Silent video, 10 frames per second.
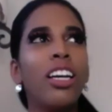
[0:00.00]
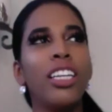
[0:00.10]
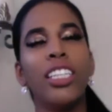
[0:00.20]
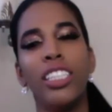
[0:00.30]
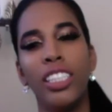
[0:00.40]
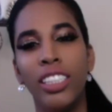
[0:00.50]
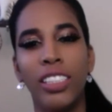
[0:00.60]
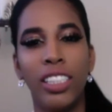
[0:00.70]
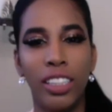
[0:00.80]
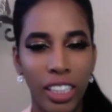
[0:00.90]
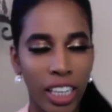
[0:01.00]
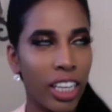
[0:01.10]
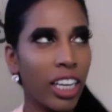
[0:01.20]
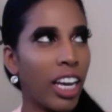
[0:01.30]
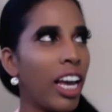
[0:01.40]
an easy
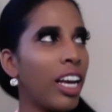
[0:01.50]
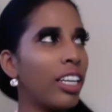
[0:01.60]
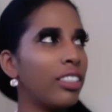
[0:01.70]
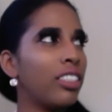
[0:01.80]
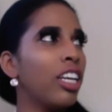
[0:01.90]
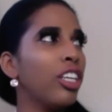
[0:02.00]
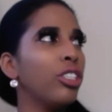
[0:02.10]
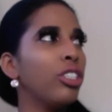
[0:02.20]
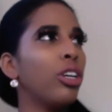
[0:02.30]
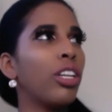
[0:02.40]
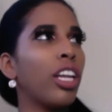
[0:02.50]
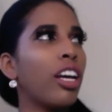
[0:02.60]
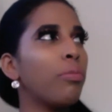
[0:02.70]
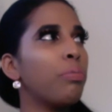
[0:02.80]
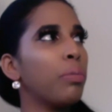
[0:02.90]
thing, and you know, a lot
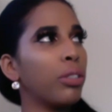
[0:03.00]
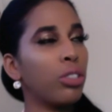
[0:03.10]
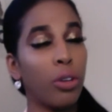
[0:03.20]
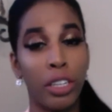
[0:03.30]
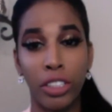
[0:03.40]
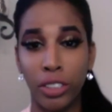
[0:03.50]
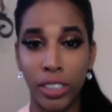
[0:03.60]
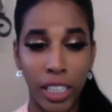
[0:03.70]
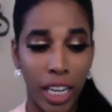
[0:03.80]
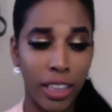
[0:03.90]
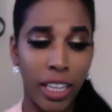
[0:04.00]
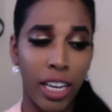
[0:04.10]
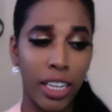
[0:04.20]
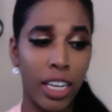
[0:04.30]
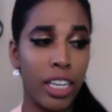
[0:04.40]
of people don't understand
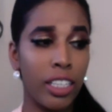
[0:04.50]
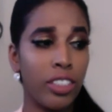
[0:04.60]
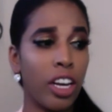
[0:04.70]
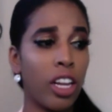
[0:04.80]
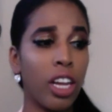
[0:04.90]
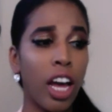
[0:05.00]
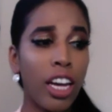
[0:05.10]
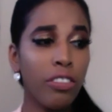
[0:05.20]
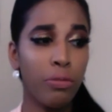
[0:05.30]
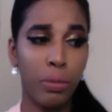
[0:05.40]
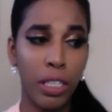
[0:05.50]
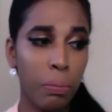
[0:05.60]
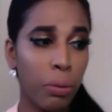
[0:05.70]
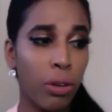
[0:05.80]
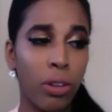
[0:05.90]
that, and a lot of
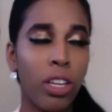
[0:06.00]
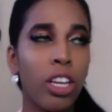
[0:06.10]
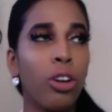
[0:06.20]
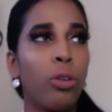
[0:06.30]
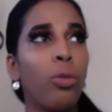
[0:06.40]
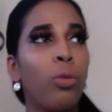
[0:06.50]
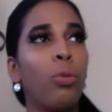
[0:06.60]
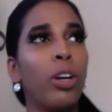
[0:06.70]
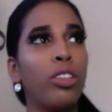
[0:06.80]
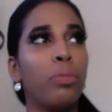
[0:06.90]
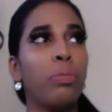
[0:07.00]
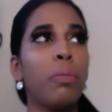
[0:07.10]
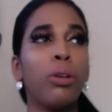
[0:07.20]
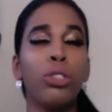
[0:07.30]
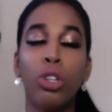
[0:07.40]
people, whether
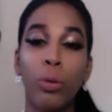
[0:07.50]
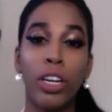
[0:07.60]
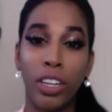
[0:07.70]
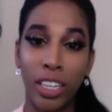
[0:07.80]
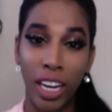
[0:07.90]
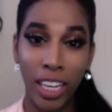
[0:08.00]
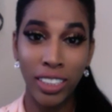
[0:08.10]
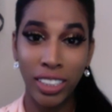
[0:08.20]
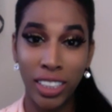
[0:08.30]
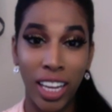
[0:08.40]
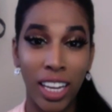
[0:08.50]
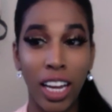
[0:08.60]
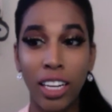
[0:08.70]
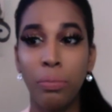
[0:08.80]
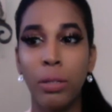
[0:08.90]
people know it or not, a
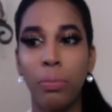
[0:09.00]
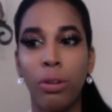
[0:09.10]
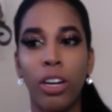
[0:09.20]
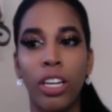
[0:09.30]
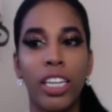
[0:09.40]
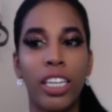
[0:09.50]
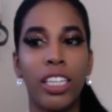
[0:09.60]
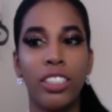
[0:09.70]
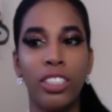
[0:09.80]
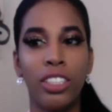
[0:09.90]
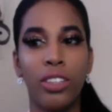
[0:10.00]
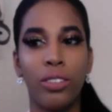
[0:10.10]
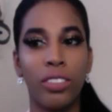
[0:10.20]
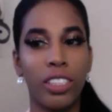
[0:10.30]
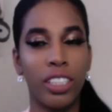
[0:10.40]
lot of people are gonna, you
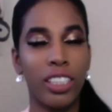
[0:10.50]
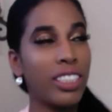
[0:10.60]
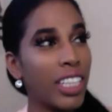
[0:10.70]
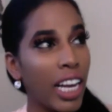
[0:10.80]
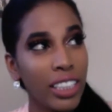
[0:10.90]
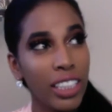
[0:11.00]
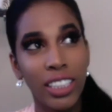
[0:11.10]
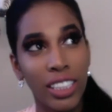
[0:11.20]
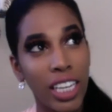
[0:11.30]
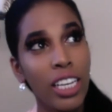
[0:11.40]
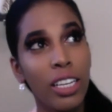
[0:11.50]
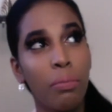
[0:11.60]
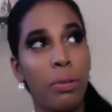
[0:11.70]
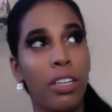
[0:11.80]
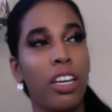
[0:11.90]
know, it's sad to say,
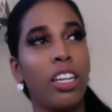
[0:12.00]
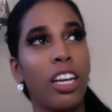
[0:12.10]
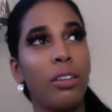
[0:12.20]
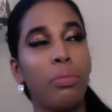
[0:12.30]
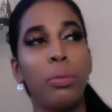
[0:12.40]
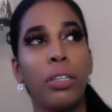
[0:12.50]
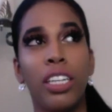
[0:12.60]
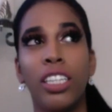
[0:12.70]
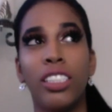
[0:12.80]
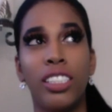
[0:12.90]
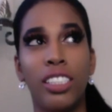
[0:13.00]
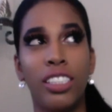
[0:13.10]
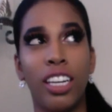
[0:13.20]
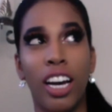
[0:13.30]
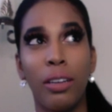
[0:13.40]
but a lot of people are gonna
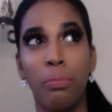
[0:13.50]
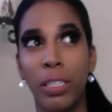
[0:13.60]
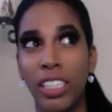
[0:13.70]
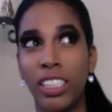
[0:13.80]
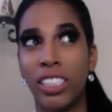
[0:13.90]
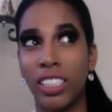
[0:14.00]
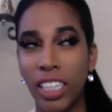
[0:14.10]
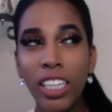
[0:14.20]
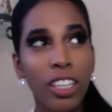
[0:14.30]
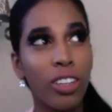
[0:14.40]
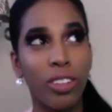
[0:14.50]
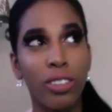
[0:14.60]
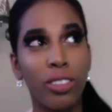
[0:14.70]
die being single.